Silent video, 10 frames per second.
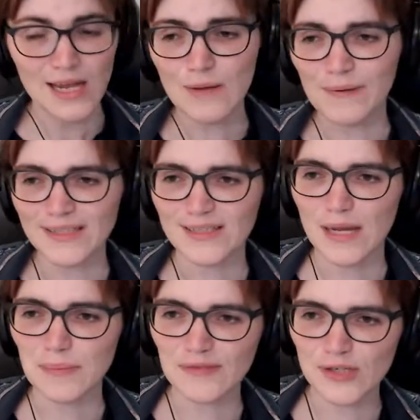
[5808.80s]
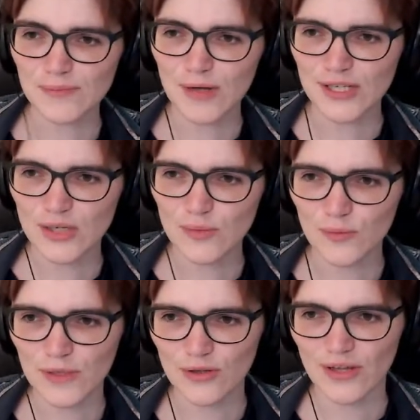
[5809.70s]
But Cup of Cosmology will
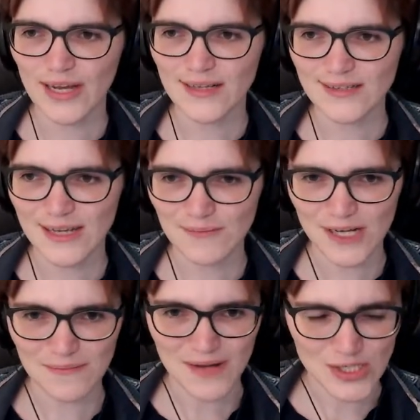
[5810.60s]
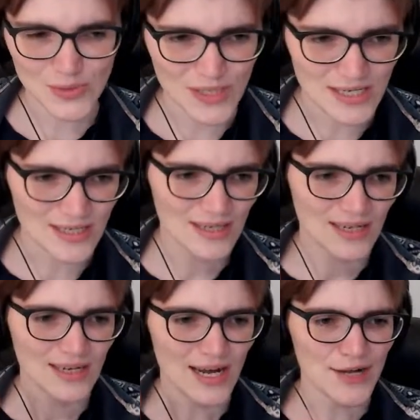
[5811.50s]
be online same time next week.
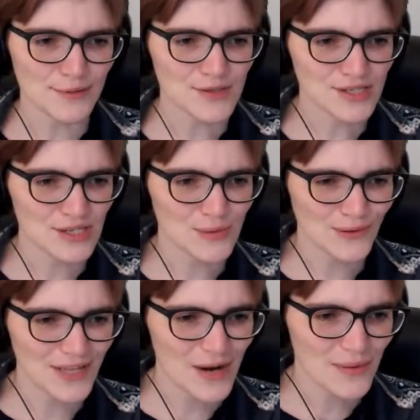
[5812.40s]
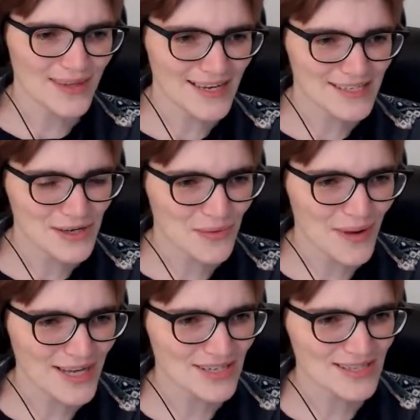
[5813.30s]
I hope to see you all there with excellent
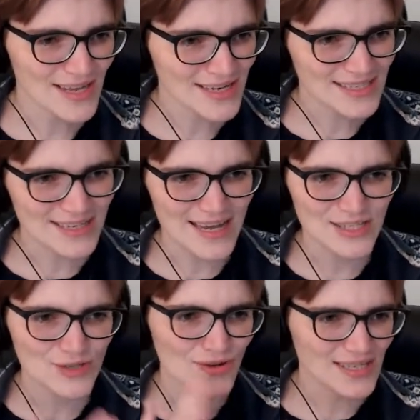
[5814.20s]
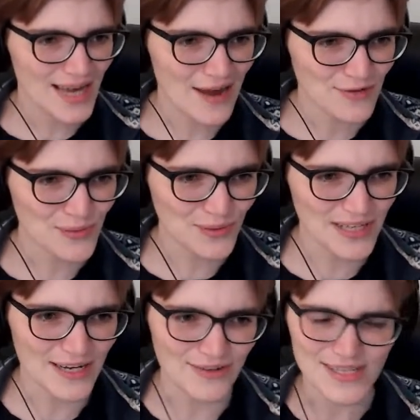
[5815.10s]
questions like today. It's great to have you all
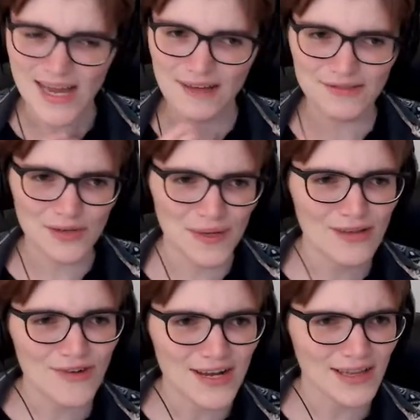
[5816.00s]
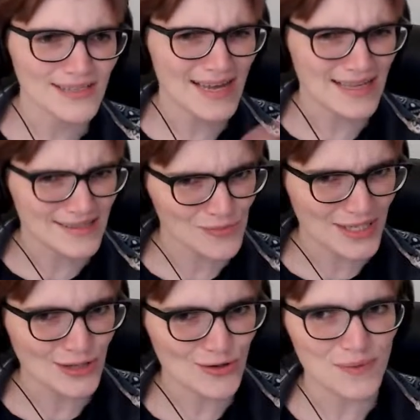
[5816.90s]
here. Great to have so many regulars and so
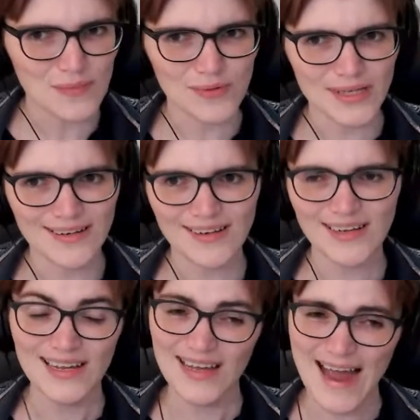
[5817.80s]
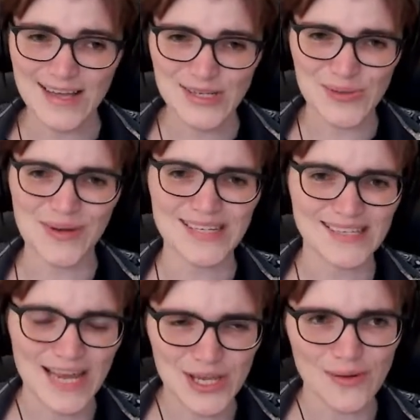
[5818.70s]
many new people in. As always,
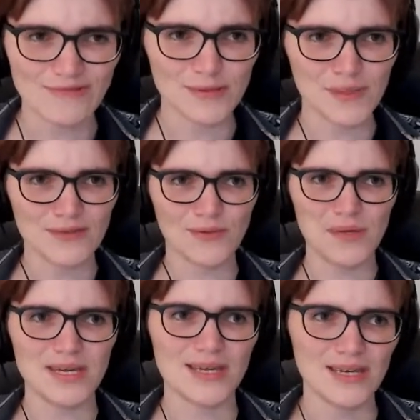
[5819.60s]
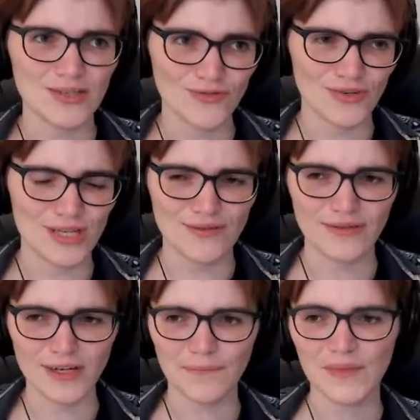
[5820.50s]
thank you everybody for being here. It's really
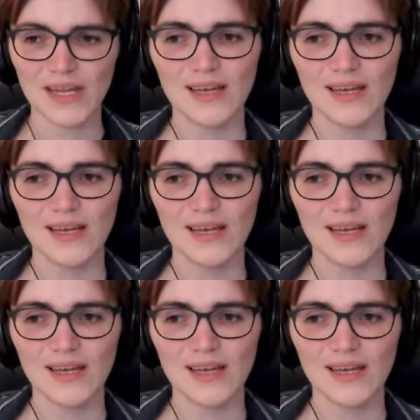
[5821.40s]
fun.